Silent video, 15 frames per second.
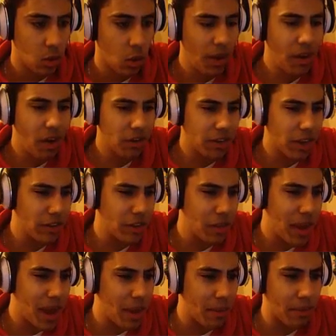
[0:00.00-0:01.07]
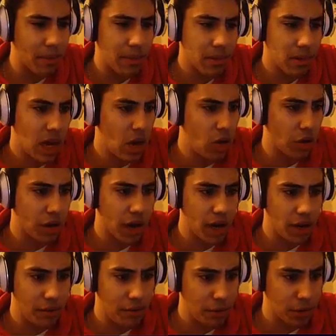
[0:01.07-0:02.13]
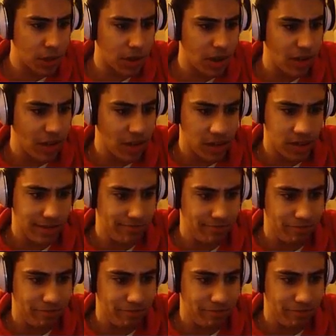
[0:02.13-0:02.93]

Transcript: Why are you outside of the map? I don't care, if you survive that...